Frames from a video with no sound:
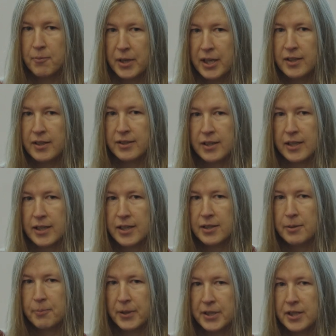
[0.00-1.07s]
meaning,
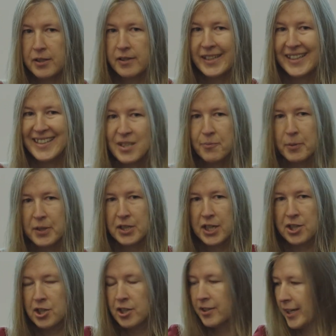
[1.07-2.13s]
the particular
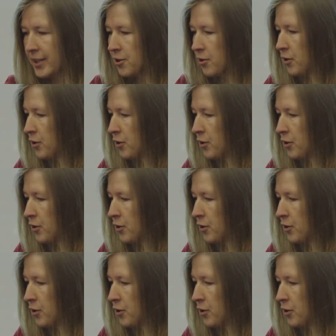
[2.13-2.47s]
interpretation that you